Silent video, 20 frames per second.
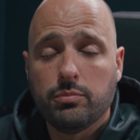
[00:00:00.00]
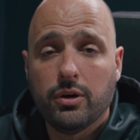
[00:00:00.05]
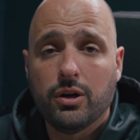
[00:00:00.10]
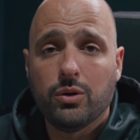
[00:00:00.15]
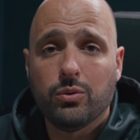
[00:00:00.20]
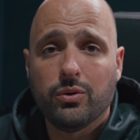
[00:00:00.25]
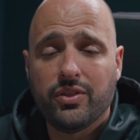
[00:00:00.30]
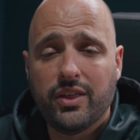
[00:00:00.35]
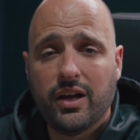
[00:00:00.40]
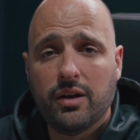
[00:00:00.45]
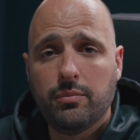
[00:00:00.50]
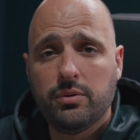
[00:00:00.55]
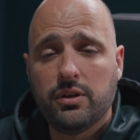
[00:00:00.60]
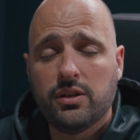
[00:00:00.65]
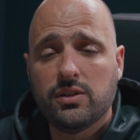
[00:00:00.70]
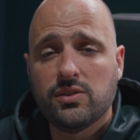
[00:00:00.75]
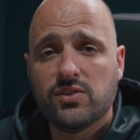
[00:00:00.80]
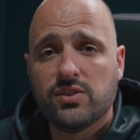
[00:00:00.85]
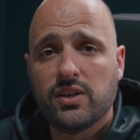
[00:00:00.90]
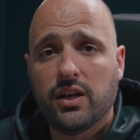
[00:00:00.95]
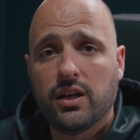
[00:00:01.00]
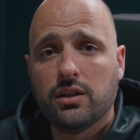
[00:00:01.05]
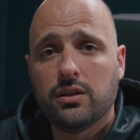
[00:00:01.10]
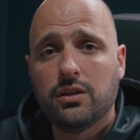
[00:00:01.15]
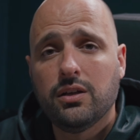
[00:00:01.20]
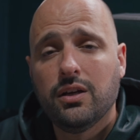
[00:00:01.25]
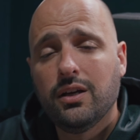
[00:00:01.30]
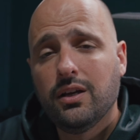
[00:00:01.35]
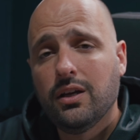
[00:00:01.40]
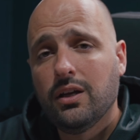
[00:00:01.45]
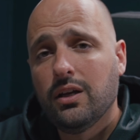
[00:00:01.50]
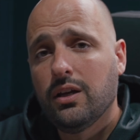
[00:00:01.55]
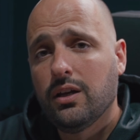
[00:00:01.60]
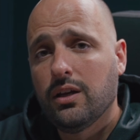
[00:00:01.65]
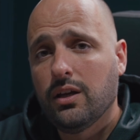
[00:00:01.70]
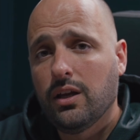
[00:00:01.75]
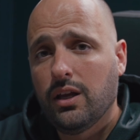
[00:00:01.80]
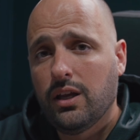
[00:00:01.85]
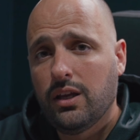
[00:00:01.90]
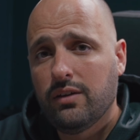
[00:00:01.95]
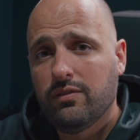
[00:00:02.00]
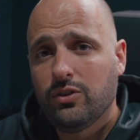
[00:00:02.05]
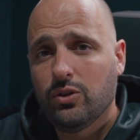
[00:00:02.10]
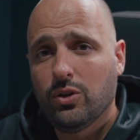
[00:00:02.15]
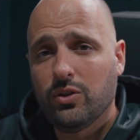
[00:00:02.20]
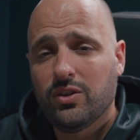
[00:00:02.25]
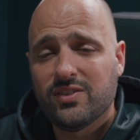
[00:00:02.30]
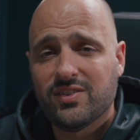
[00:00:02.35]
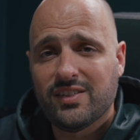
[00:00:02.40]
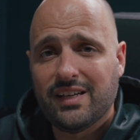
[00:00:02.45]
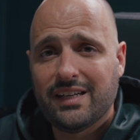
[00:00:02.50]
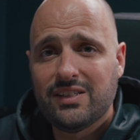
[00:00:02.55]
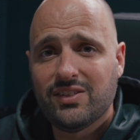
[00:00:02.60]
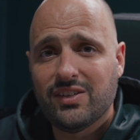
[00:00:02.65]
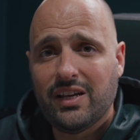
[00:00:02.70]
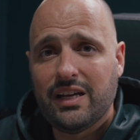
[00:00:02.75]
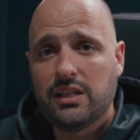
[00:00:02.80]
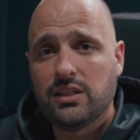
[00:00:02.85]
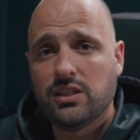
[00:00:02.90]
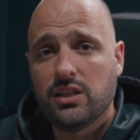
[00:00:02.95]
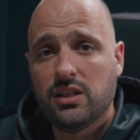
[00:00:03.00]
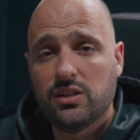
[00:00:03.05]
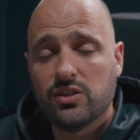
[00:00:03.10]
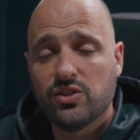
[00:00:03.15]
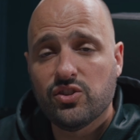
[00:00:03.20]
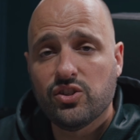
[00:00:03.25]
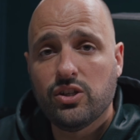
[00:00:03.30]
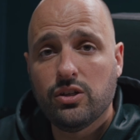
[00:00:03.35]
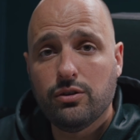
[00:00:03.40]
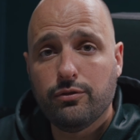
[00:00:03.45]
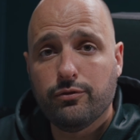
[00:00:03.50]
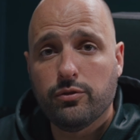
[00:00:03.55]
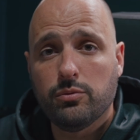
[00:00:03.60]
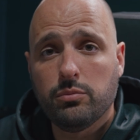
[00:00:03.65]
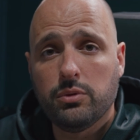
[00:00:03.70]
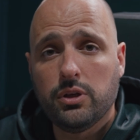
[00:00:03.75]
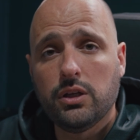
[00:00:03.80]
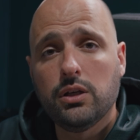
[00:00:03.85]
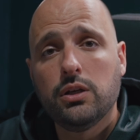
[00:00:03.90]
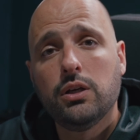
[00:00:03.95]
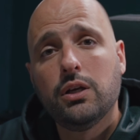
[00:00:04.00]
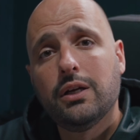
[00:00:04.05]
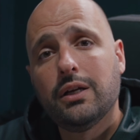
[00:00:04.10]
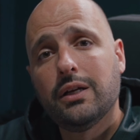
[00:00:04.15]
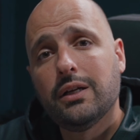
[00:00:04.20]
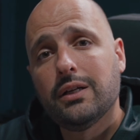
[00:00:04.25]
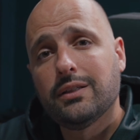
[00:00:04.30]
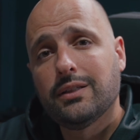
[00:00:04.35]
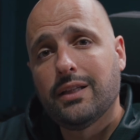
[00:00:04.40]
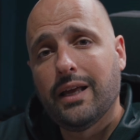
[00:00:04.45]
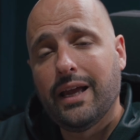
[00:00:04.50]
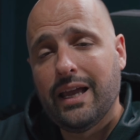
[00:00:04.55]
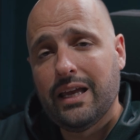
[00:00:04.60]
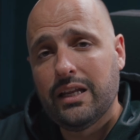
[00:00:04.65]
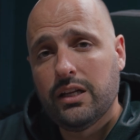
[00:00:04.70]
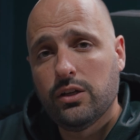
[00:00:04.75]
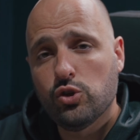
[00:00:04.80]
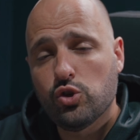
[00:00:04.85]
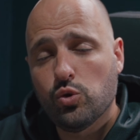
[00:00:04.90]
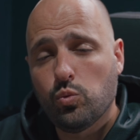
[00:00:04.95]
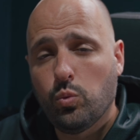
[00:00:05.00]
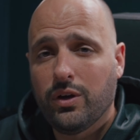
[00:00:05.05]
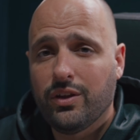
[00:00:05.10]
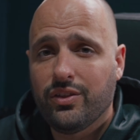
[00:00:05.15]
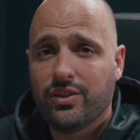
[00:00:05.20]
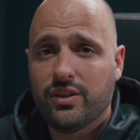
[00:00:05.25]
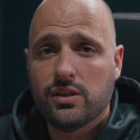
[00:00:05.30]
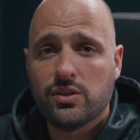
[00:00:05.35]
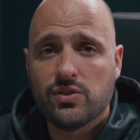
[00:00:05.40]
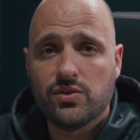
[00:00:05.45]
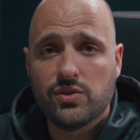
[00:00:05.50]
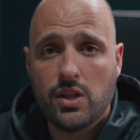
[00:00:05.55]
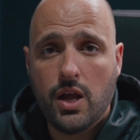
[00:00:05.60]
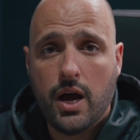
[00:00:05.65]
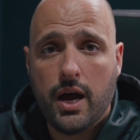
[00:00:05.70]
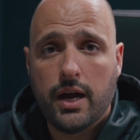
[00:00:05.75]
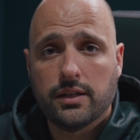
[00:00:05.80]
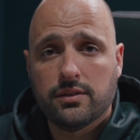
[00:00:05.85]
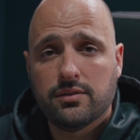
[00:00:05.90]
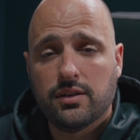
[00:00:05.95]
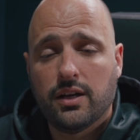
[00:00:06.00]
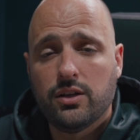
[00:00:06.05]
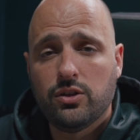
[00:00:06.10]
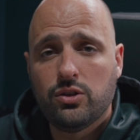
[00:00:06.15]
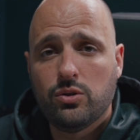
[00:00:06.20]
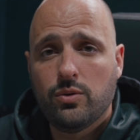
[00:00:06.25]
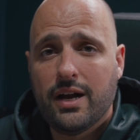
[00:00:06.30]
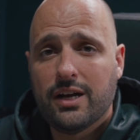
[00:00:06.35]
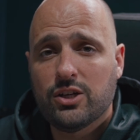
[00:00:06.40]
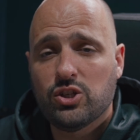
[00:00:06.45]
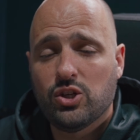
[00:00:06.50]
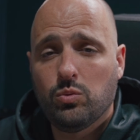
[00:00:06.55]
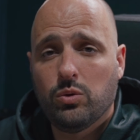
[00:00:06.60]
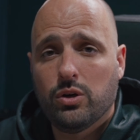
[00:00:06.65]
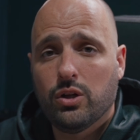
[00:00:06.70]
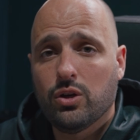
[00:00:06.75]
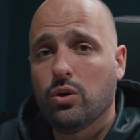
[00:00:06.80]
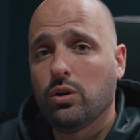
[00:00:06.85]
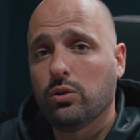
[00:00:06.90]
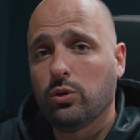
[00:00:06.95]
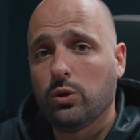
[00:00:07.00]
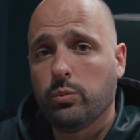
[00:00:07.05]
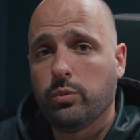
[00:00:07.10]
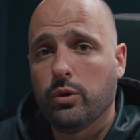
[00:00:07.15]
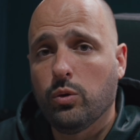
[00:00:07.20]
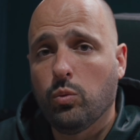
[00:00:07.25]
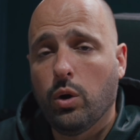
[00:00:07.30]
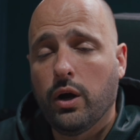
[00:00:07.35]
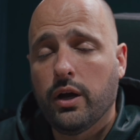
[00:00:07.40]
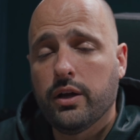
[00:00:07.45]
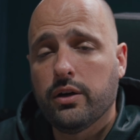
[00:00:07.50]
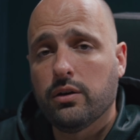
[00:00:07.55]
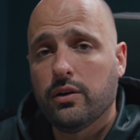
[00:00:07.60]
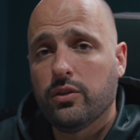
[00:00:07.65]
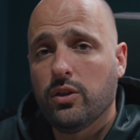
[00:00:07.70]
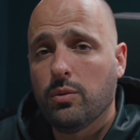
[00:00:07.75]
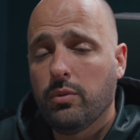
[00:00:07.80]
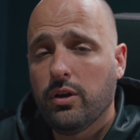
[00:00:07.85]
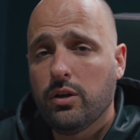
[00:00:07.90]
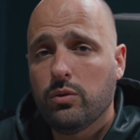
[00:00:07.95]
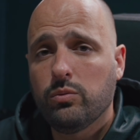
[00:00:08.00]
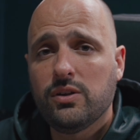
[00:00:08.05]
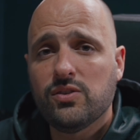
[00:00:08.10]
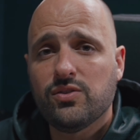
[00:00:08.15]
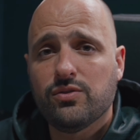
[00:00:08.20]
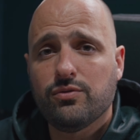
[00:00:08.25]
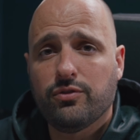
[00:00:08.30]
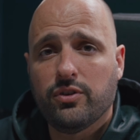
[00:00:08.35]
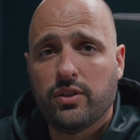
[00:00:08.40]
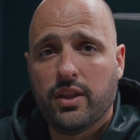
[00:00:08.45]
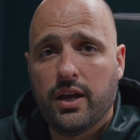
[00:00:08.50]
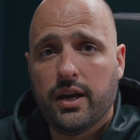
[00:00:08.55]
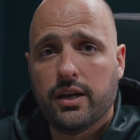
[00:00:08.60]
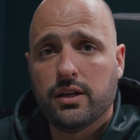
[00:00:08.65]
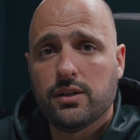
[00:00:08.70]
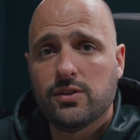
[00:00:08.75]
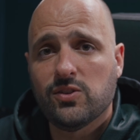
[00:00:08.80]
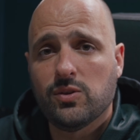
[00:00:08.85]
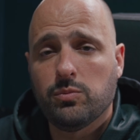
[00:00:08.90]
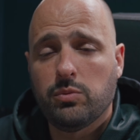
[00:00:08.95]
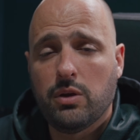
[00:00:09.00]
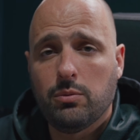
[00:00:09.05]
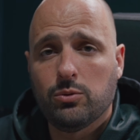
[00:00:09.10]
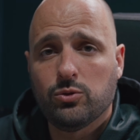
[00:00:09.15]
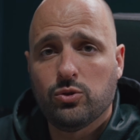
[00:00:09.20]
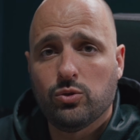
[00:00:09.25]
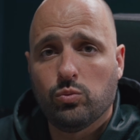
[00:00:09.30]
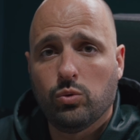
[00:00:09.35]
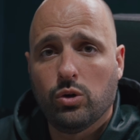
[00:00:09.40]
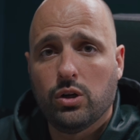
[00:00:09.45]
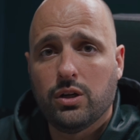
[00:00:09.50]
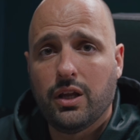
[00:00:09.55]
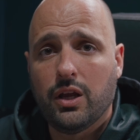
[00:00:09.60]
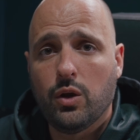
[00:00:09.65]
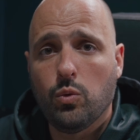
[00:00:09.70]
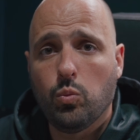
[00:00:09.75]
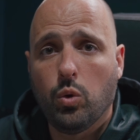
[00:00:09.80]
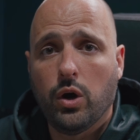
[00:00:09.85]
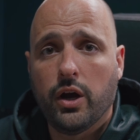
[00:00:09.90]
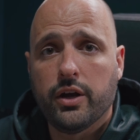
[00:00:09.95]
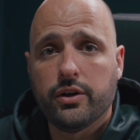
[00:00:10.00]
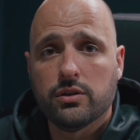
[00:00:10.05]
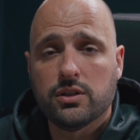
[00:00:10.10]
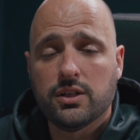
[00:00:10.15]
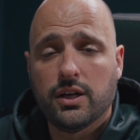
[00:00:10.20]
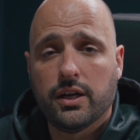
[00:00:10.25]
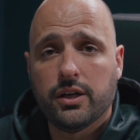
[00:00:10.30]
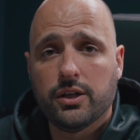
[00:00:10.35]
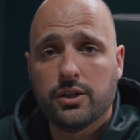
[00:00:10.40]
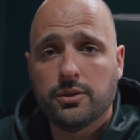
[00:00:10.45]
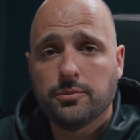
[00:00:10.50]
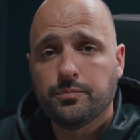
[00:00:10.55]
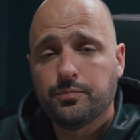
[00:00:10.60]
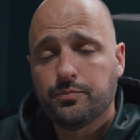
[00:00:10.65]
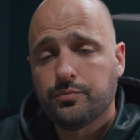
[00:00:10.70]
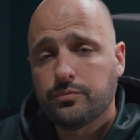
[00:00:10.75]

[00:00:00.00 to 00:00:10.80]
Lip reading: But with that being said, even though the size 18 is good for me, the 8-inch width is not. I do actually want to go a little bit wider, and the main reason for that is to be able to run a wider tire.